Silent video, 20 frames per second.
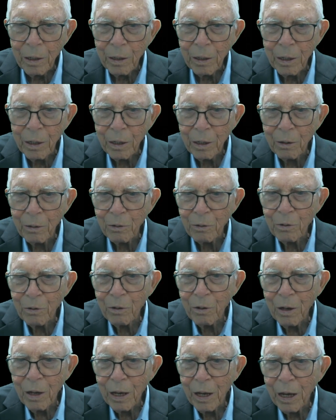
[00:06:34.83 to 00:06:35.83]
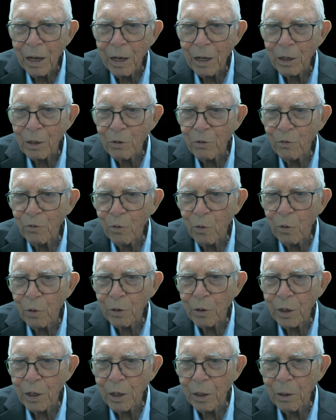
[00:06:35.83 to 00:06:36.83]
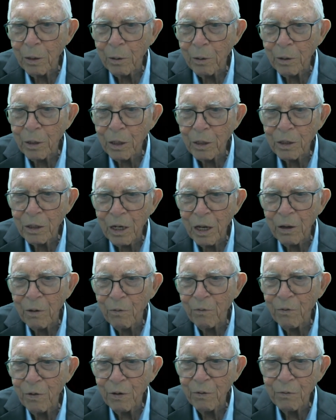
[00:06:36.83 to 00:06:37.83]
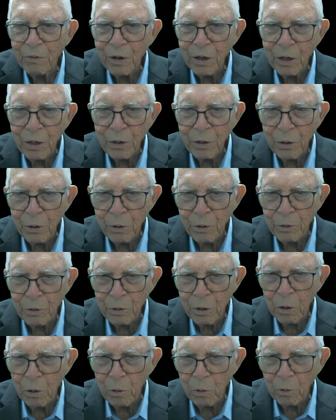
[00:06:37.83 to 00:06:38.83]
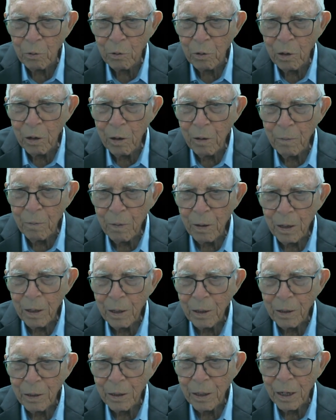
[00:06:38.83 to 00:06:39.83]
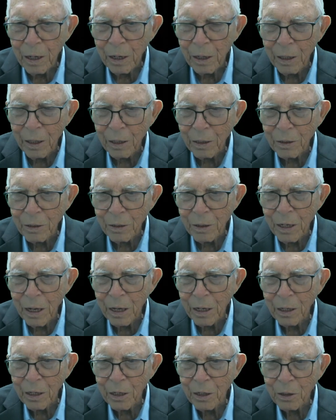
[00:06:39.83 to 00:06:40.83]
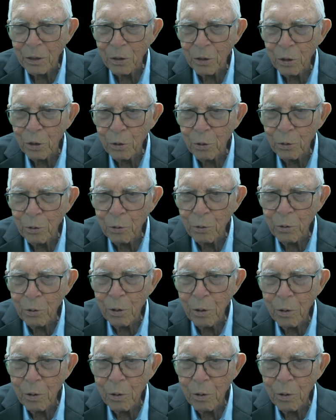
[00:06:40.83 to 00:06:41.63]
He was age 14, or just say 15 years old. Now that's 92.